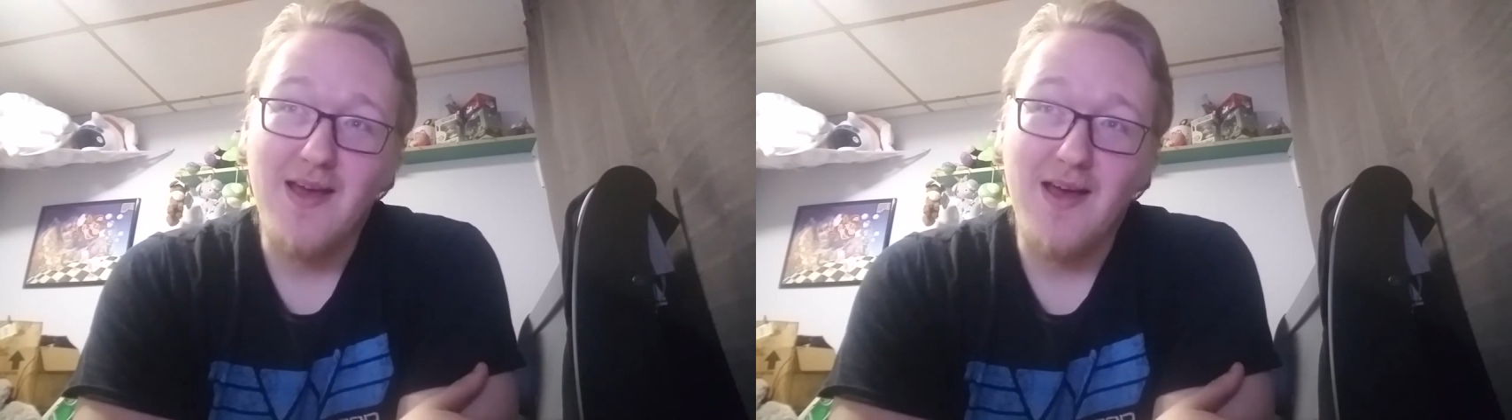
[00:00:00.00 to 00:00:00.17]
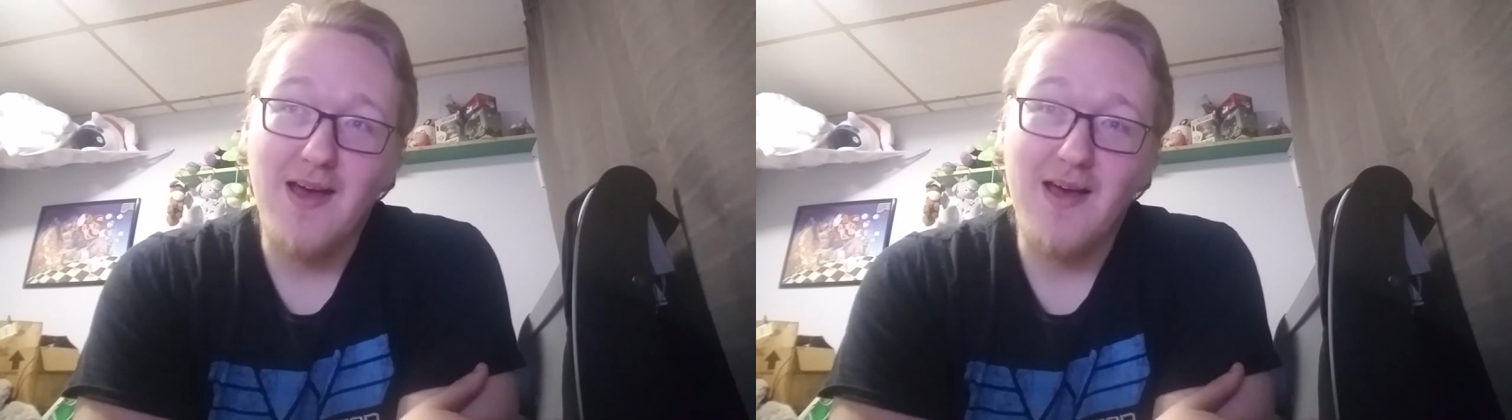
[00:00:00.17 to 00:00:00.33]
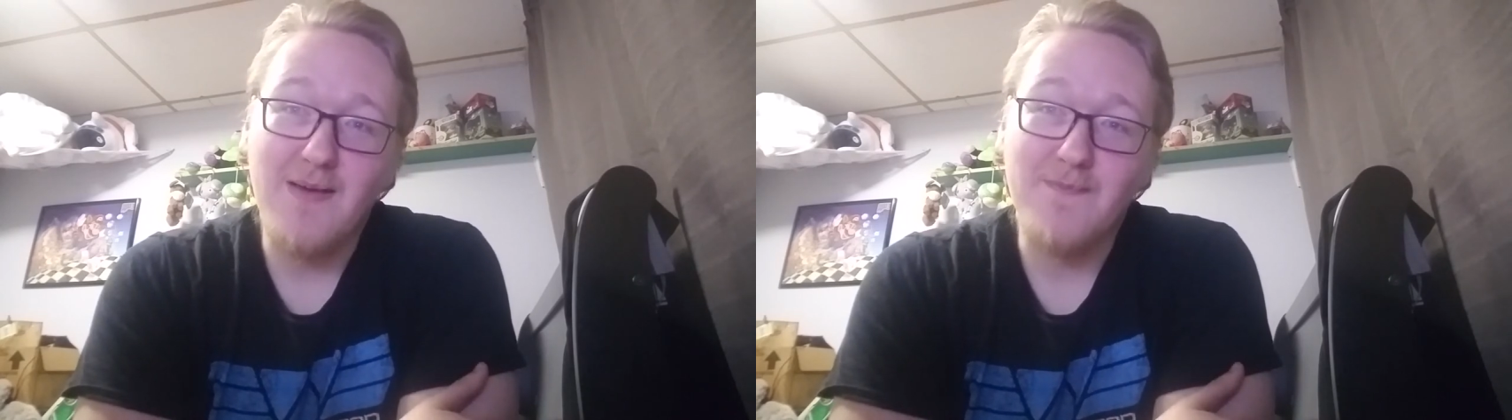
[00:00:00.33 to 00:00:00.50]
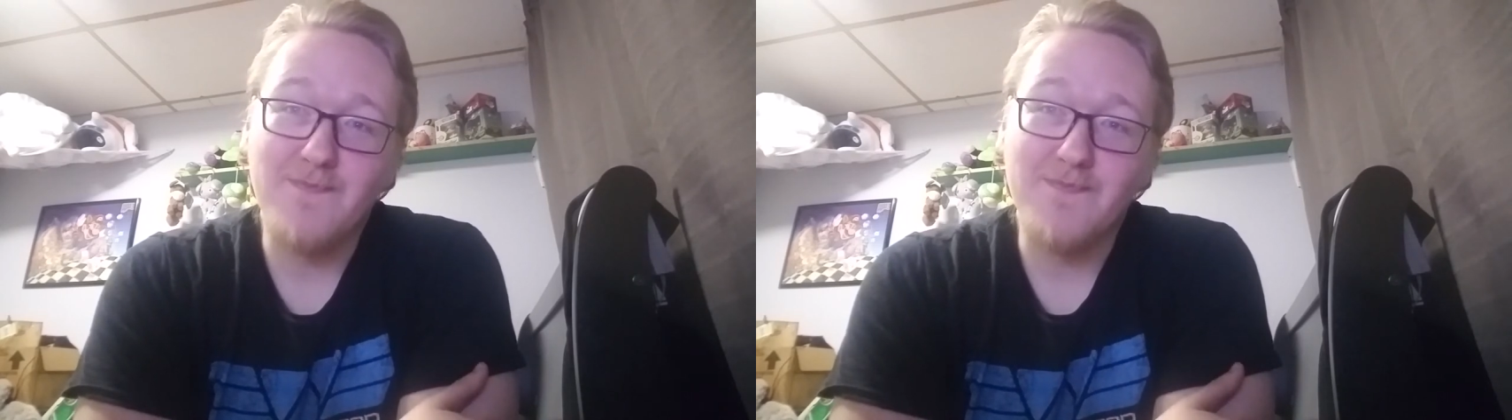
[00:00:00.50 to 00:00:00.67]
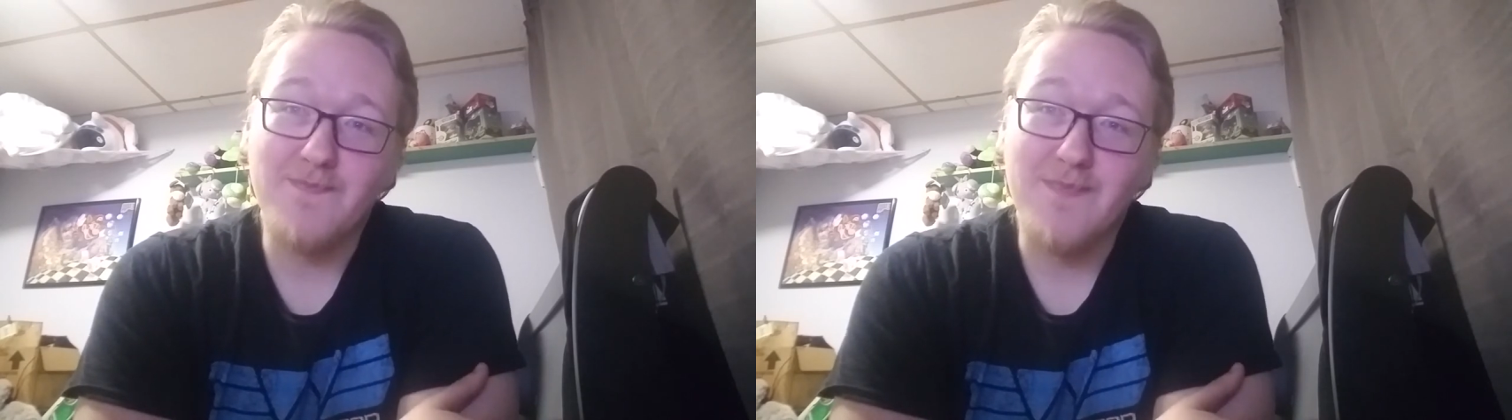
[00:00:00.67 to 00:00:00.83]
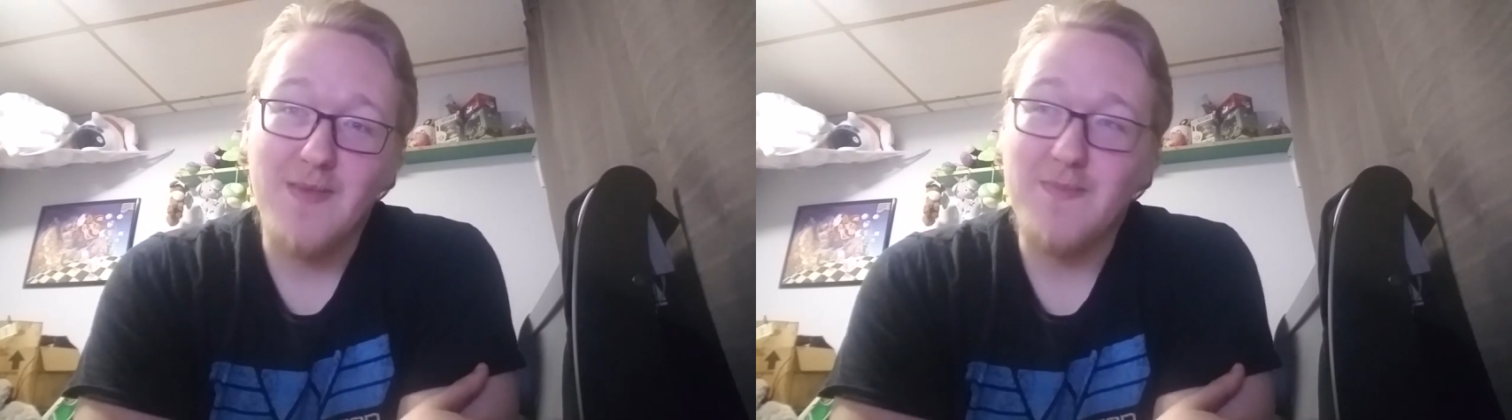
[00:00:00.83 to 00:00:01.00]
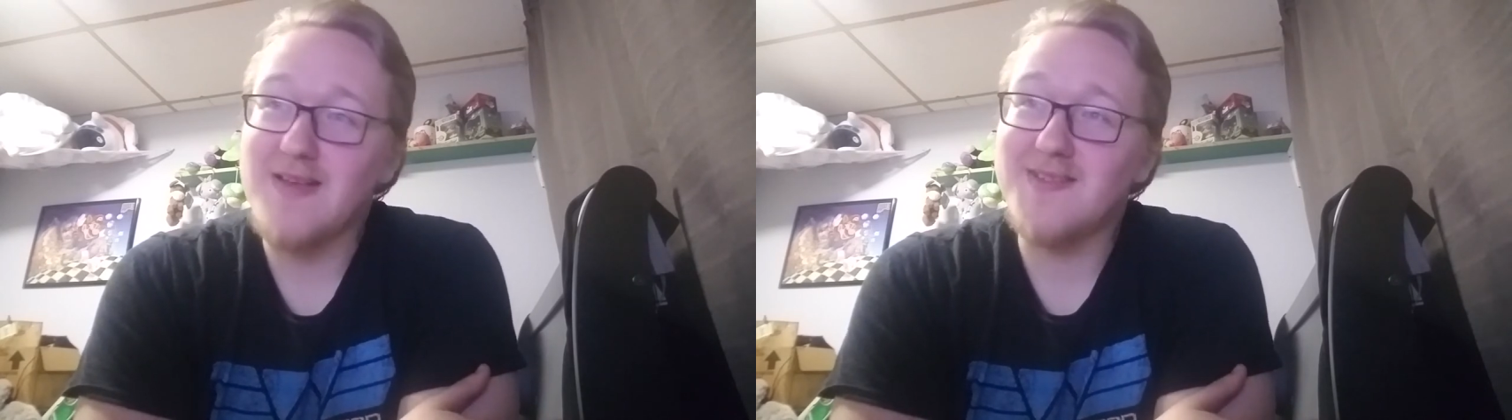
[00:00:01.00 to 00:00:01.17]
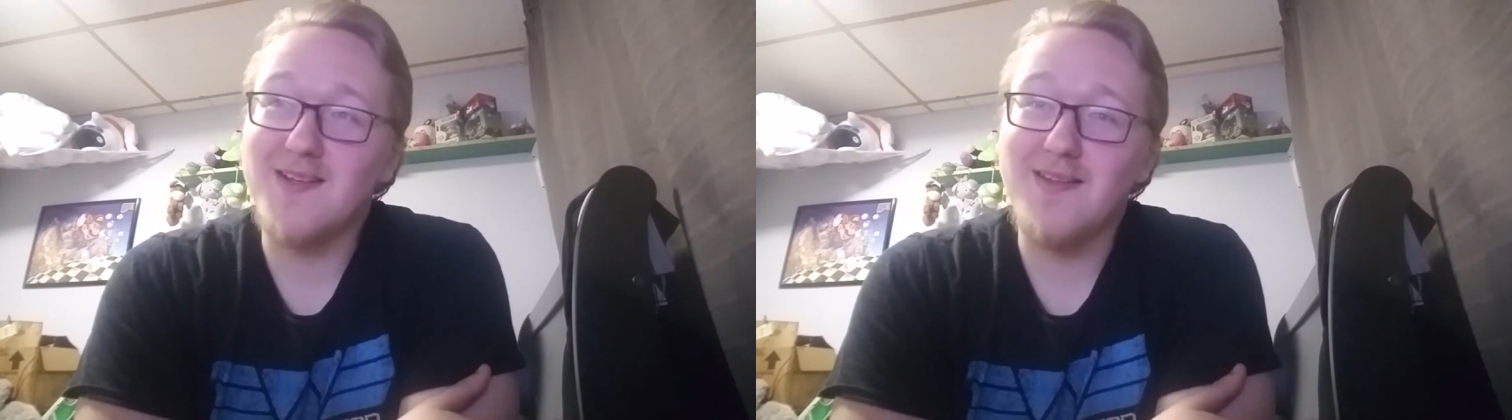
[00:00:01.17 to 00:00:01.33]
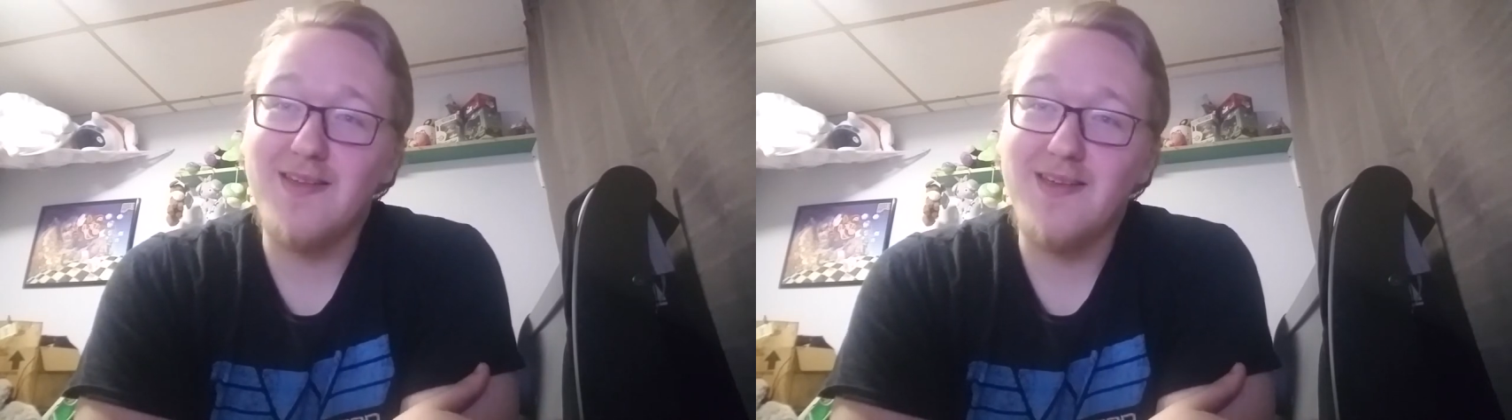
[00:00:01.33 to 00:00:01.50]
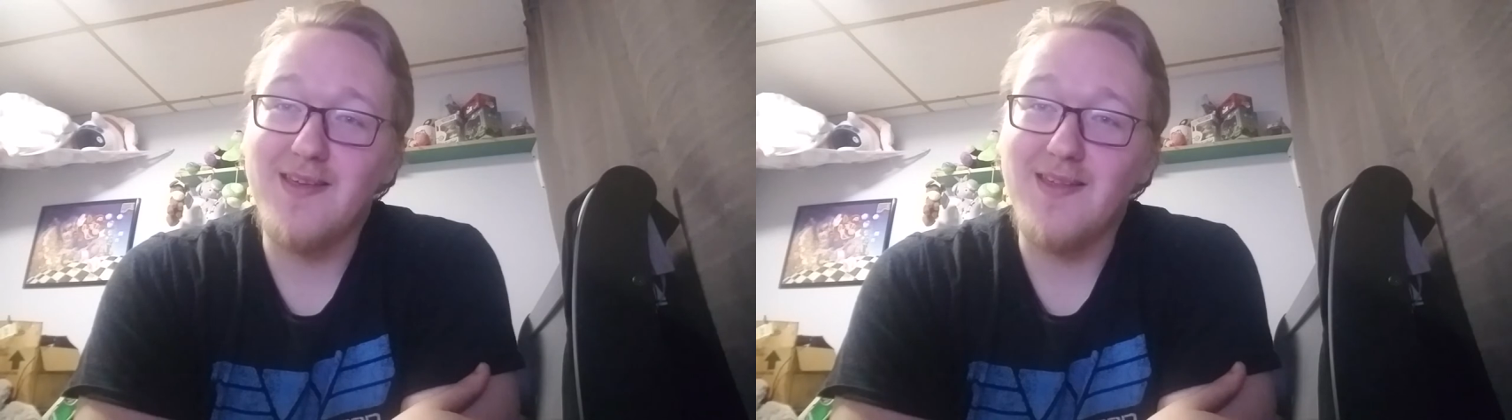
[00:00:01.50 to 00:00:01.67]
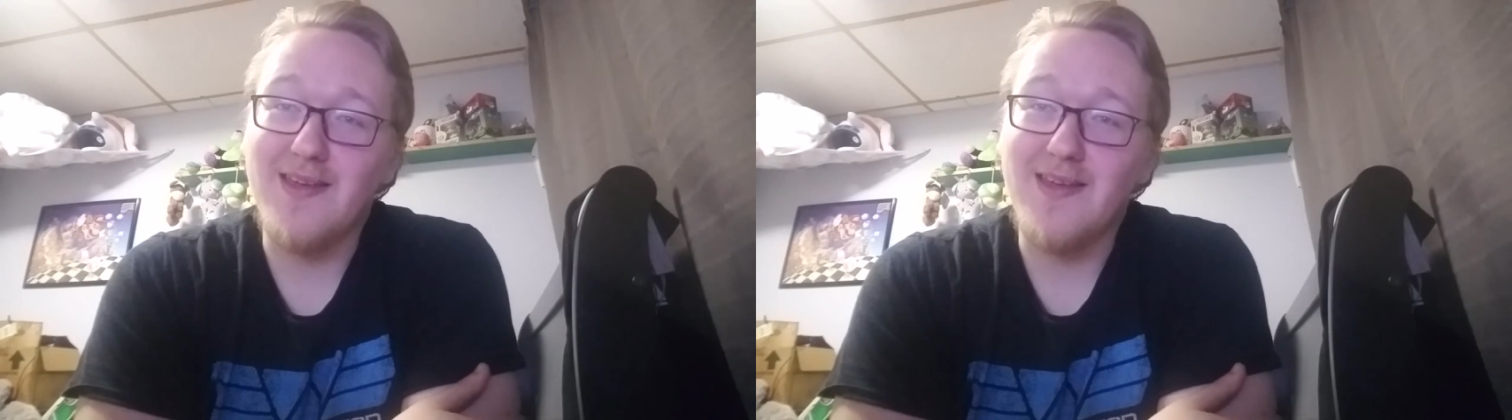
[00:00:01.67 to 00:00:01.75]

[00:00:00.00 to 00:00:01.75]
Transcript: Um, basically,